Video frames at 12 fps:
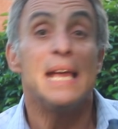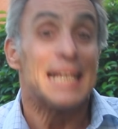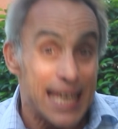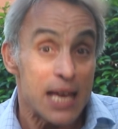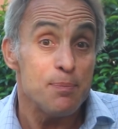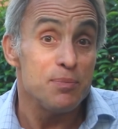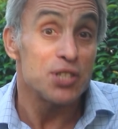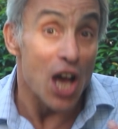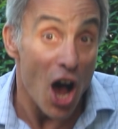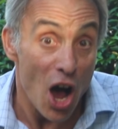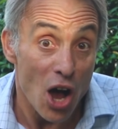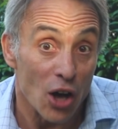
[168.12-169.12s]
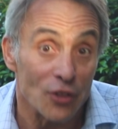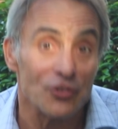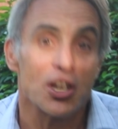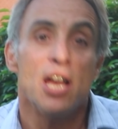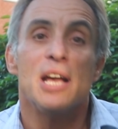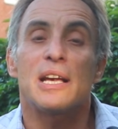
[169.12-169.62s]
Kim's aunt,
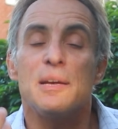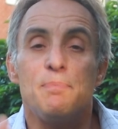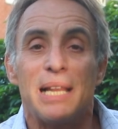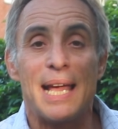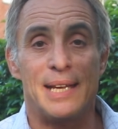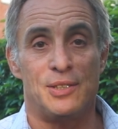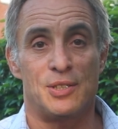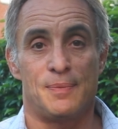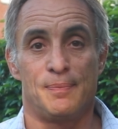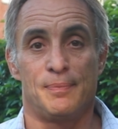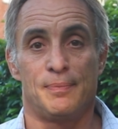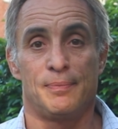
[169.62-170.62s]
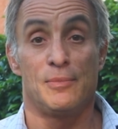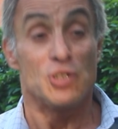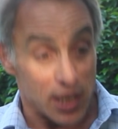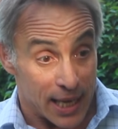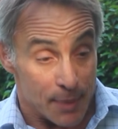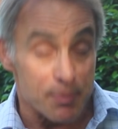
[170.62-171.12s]
complained. So
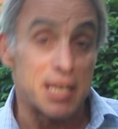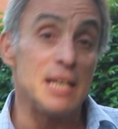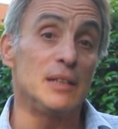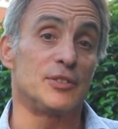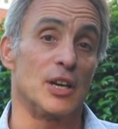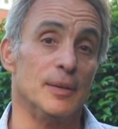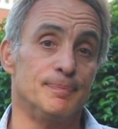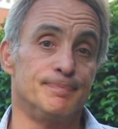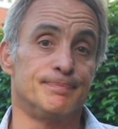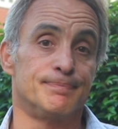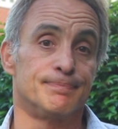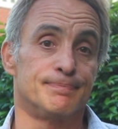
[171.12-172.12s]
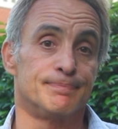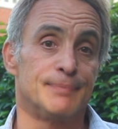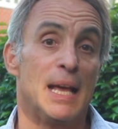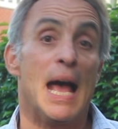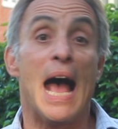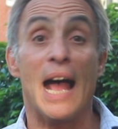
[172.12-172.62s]
Kim killed her,
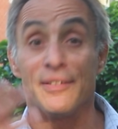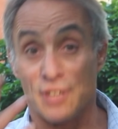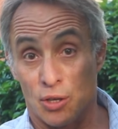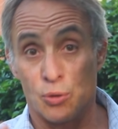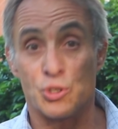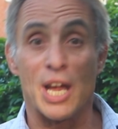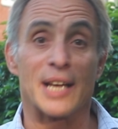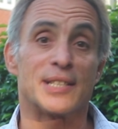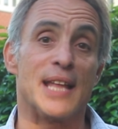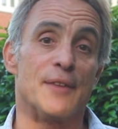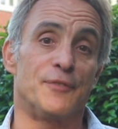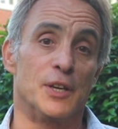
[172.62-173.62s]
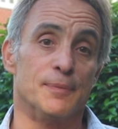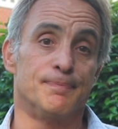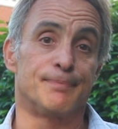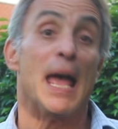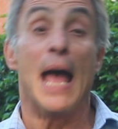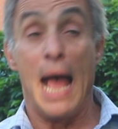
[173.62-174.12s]
and Uncle Jang's nephew,
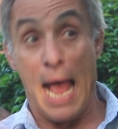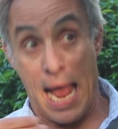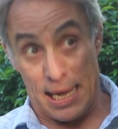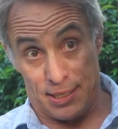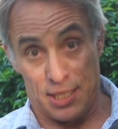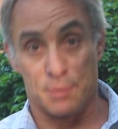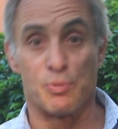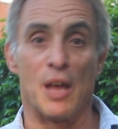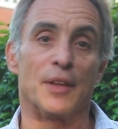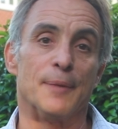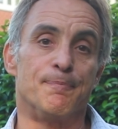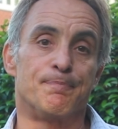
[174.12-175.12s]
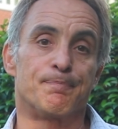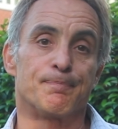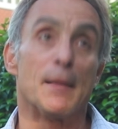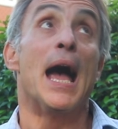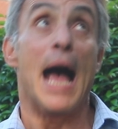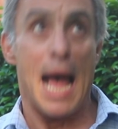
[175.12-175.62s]
and his brother,
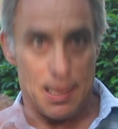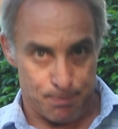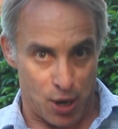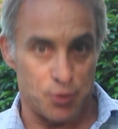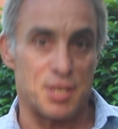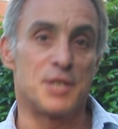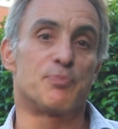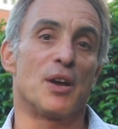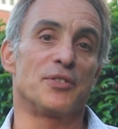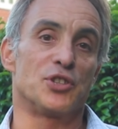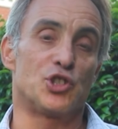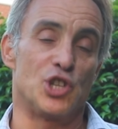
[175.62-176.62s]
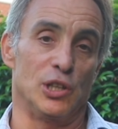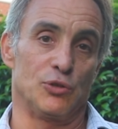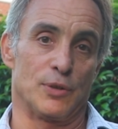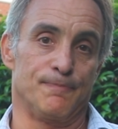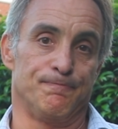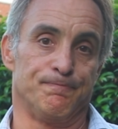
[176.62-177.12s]
and both his brother's
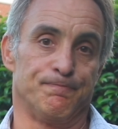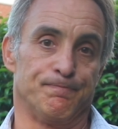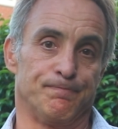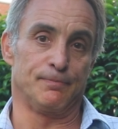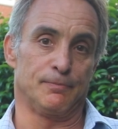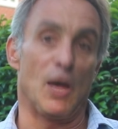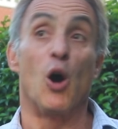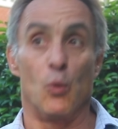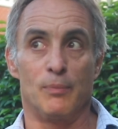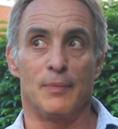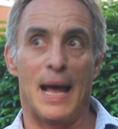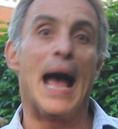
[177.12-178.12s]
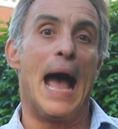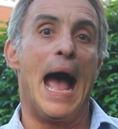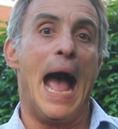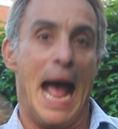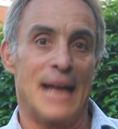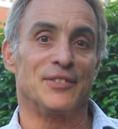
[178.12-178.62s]
children. Oh,
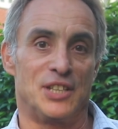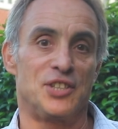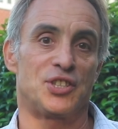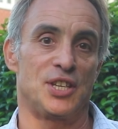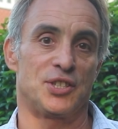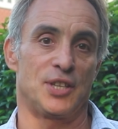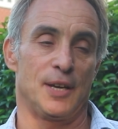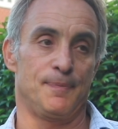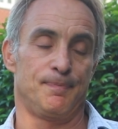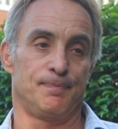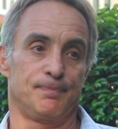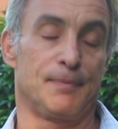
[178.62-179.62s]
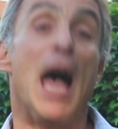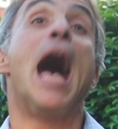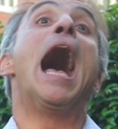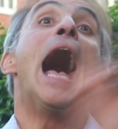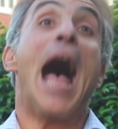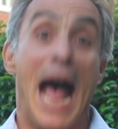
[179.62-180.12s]
and his sister,
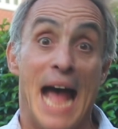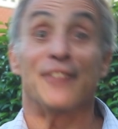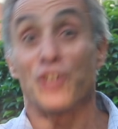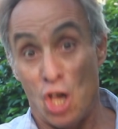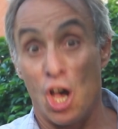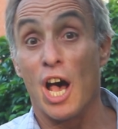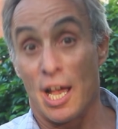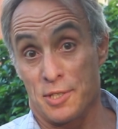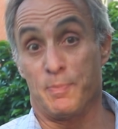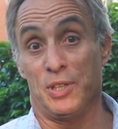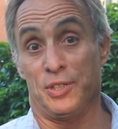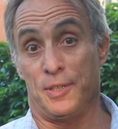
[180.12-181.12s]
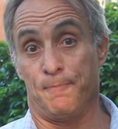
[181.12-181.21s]
and her husband.